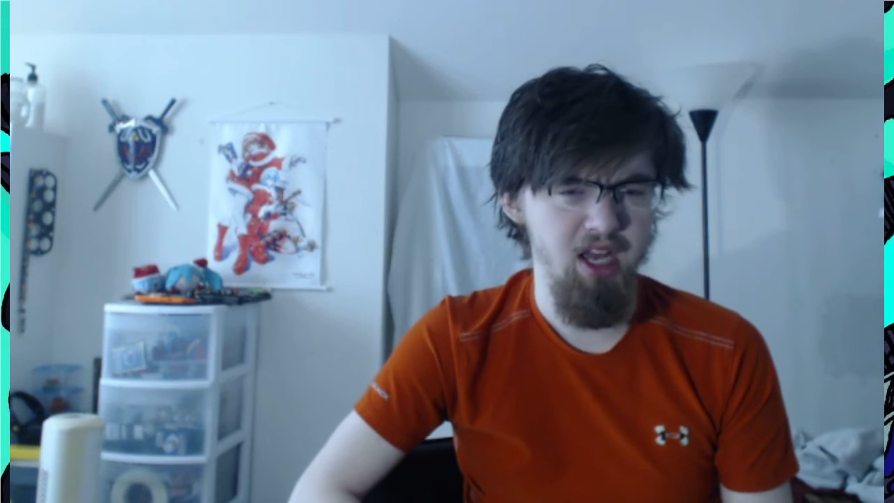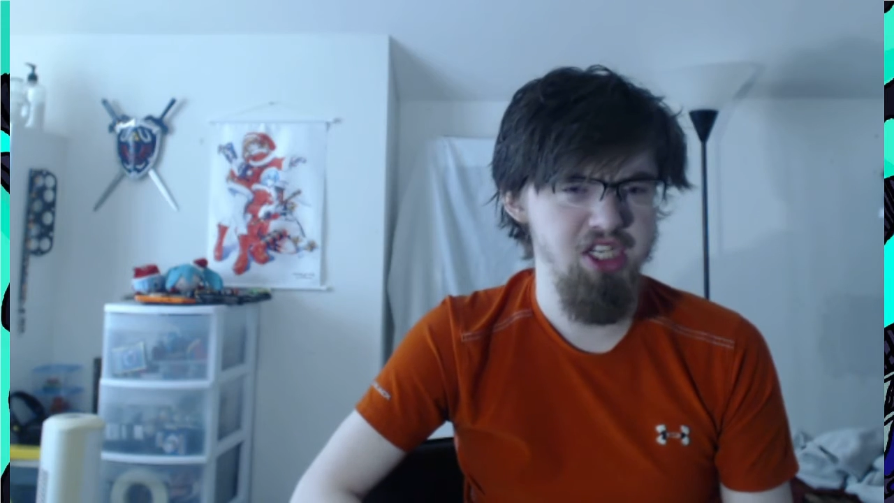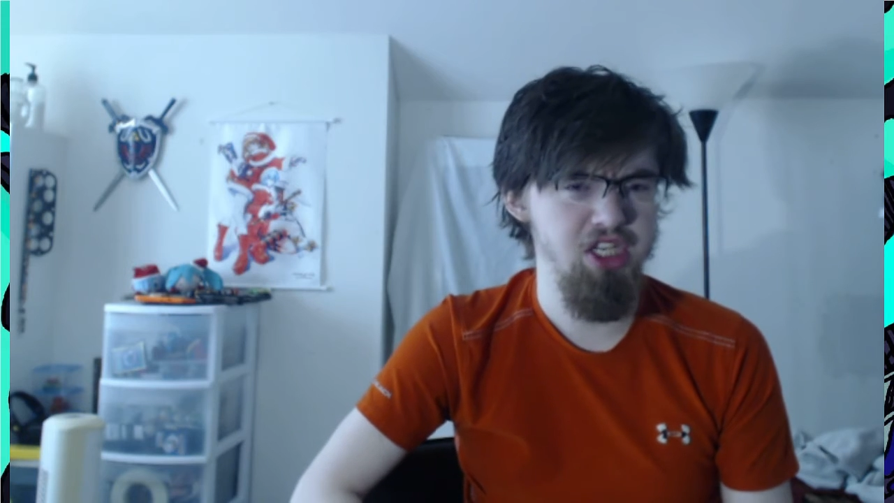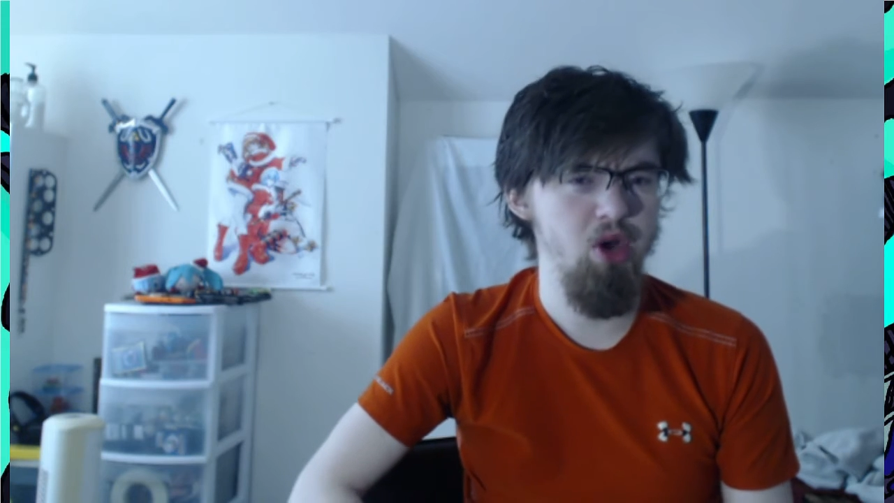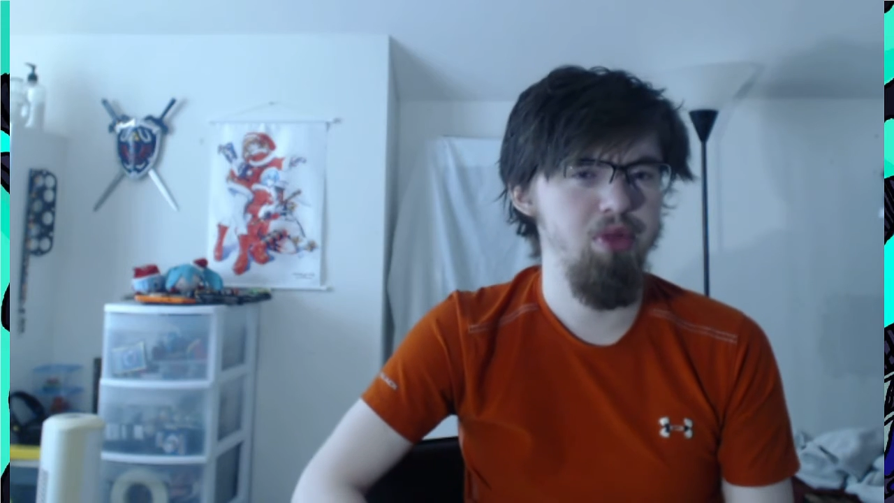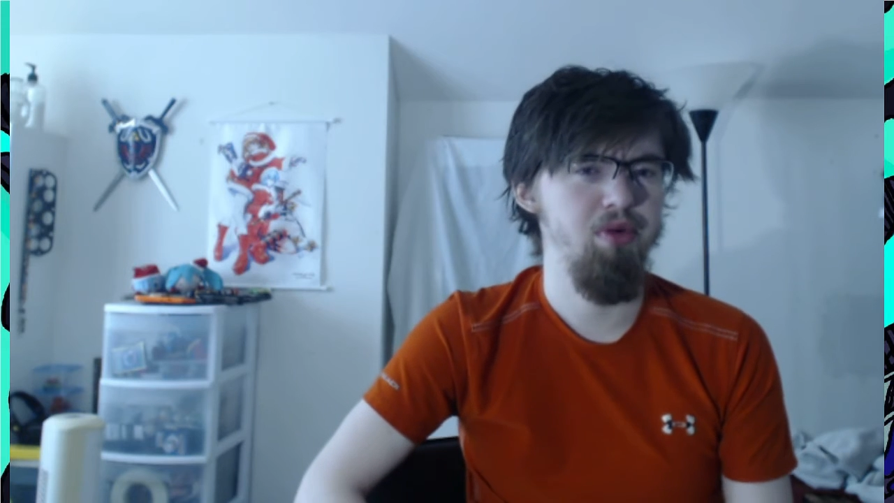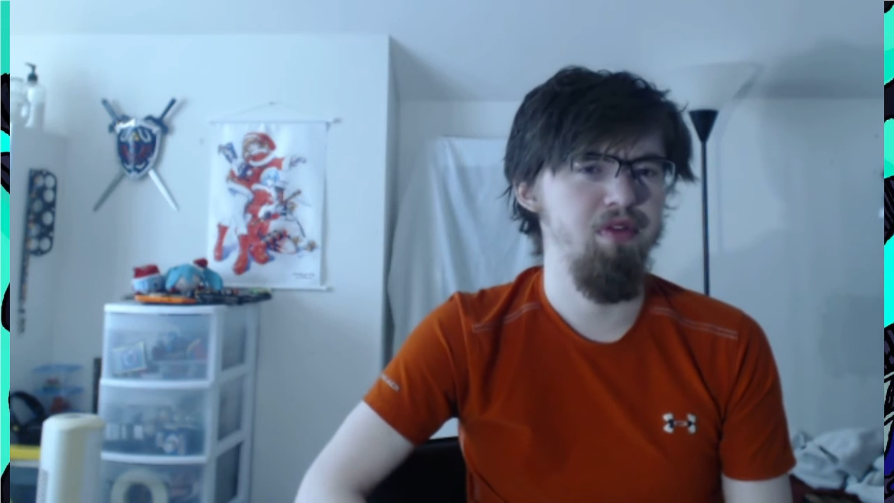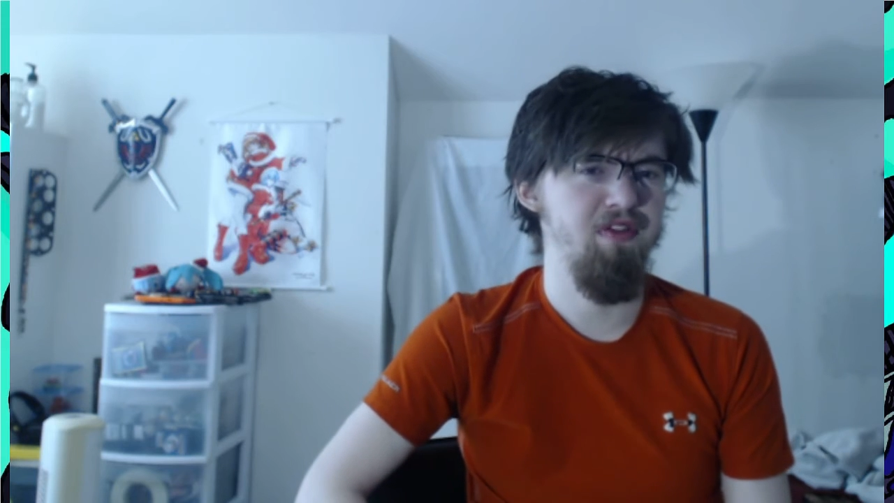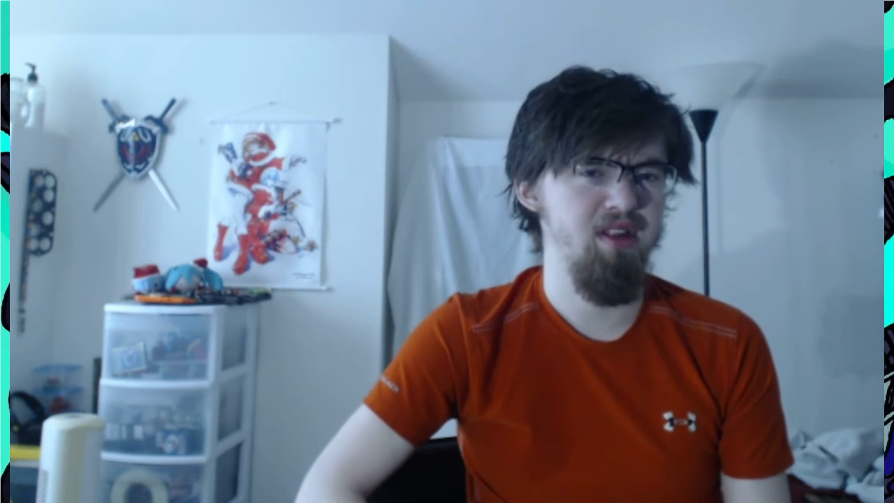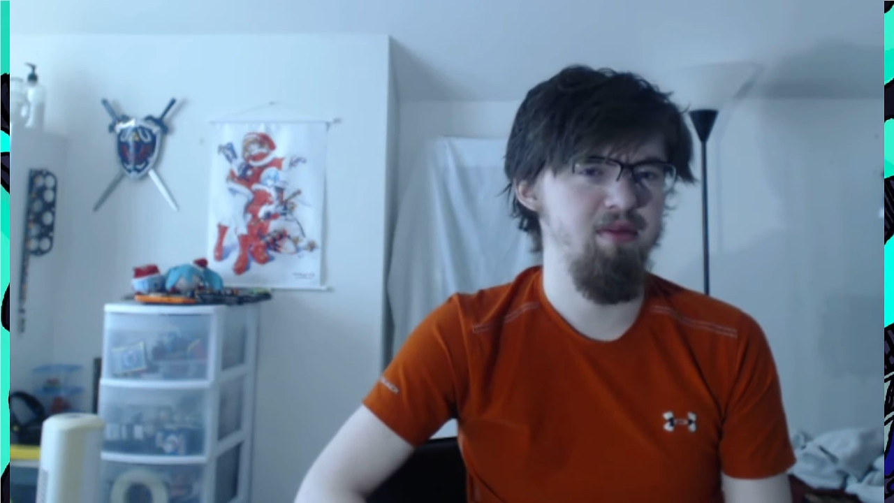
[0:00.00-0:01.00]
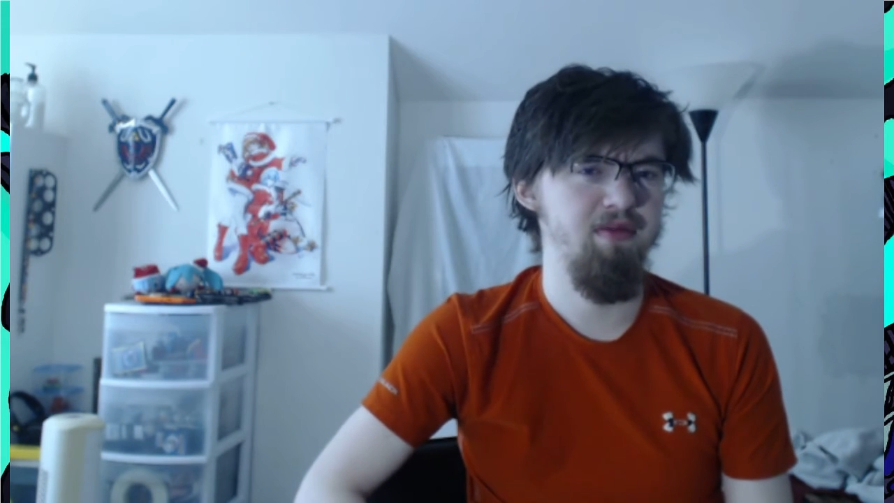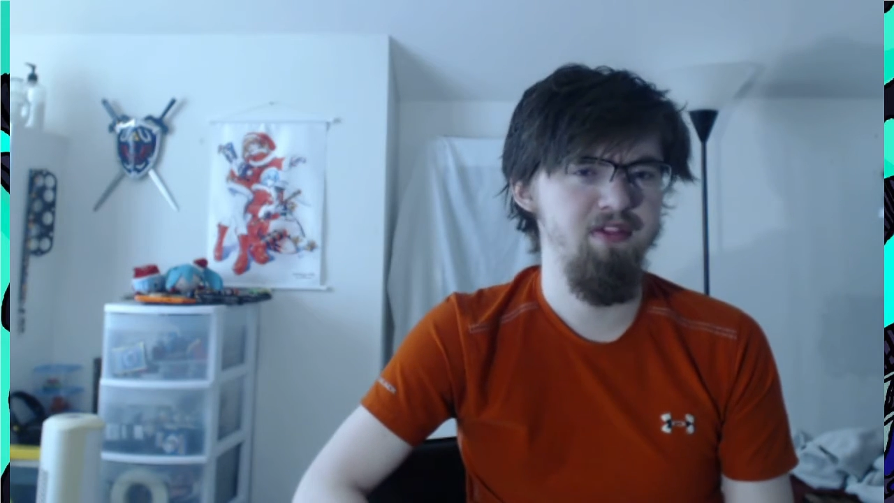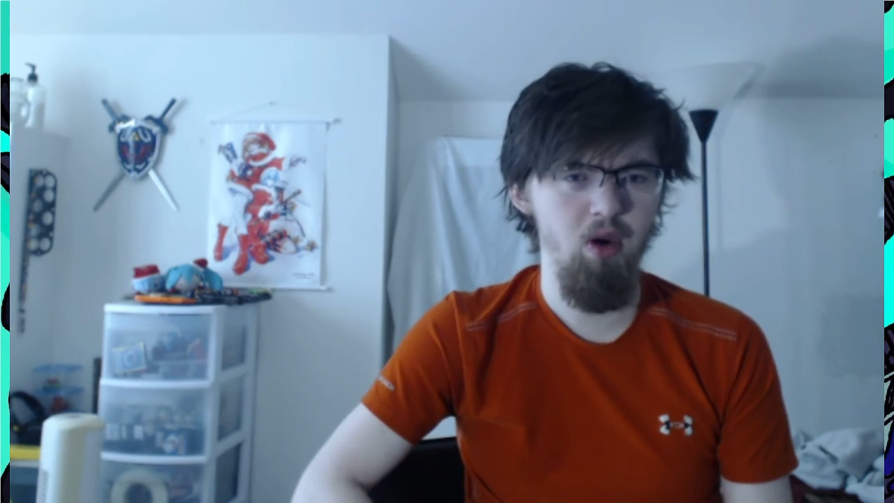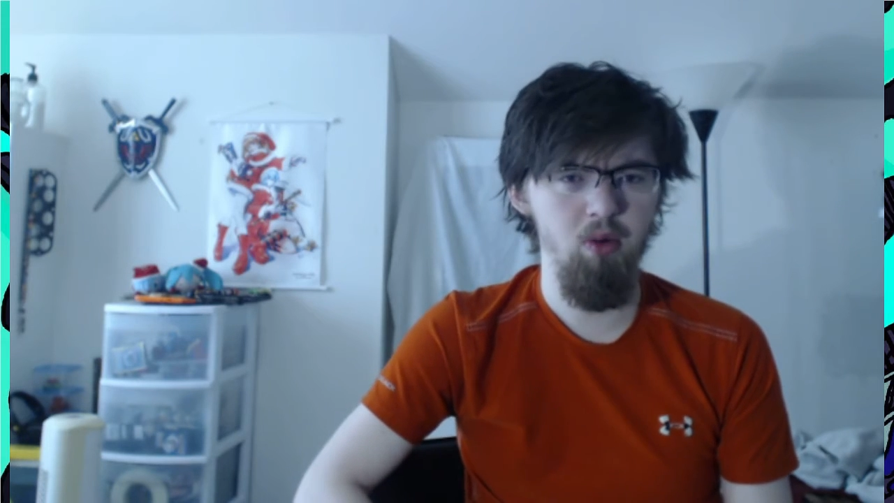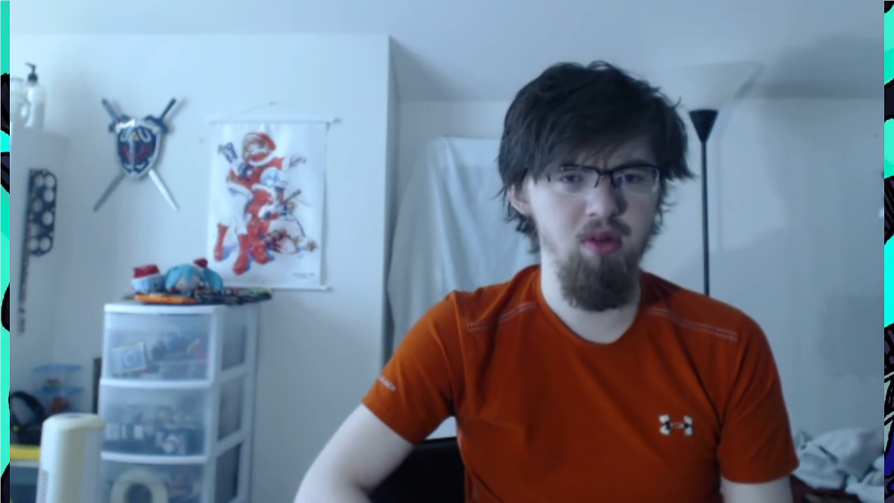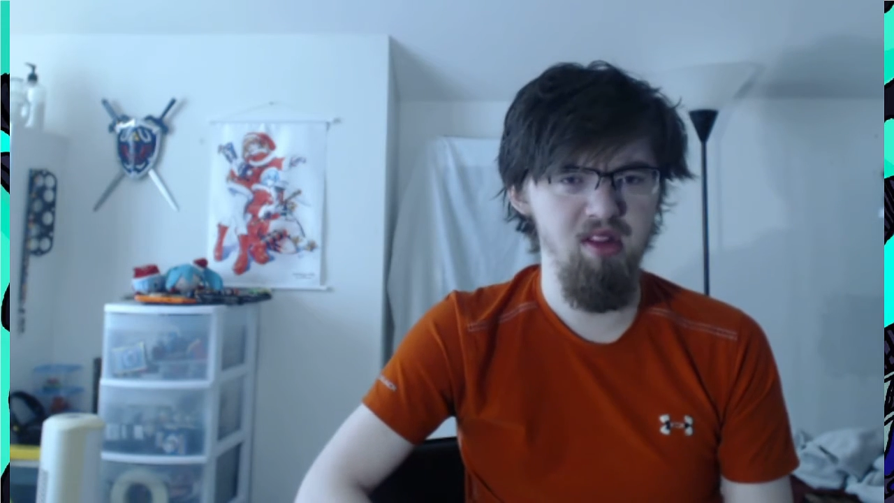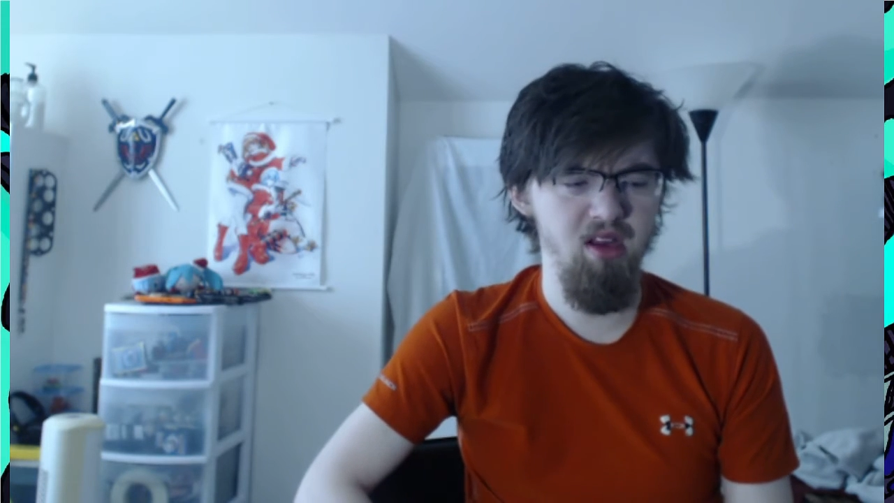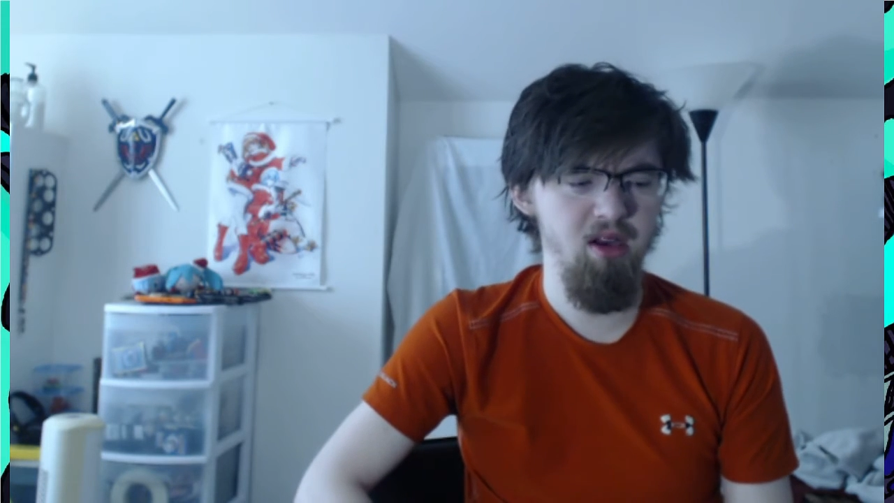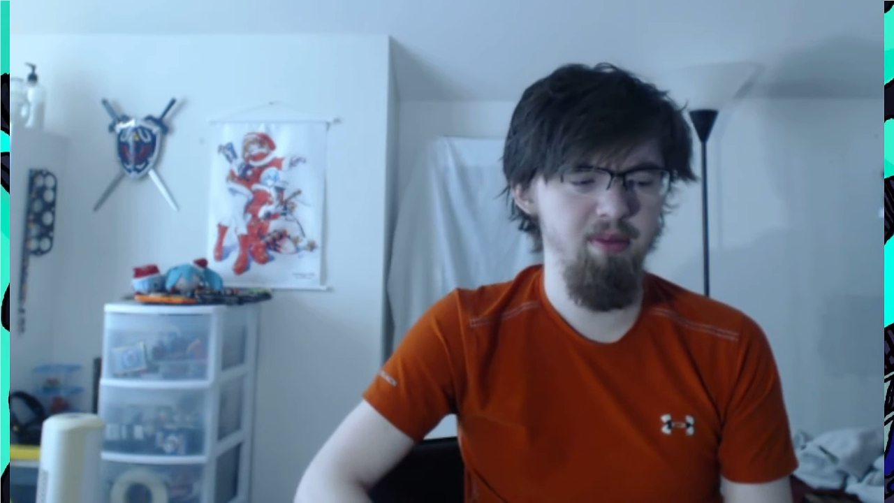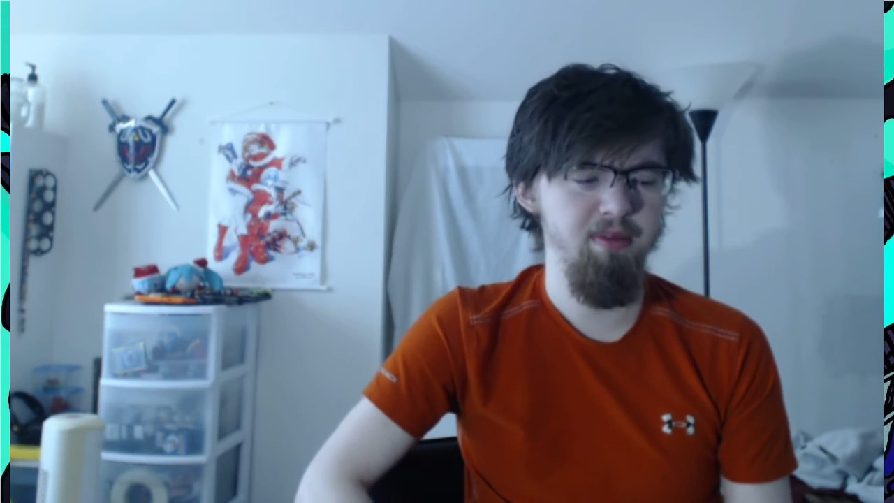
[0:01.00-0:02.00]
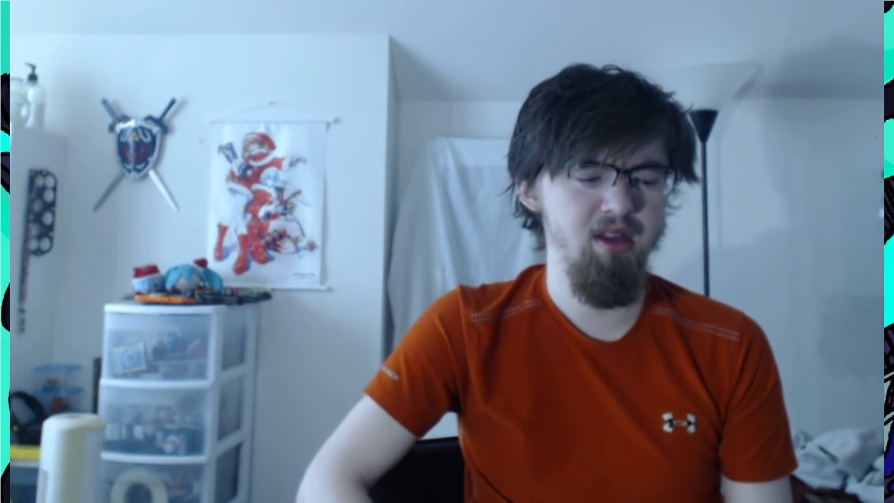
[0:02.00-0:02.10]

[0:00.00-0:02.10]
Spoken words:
to actually go through, fix some phones up,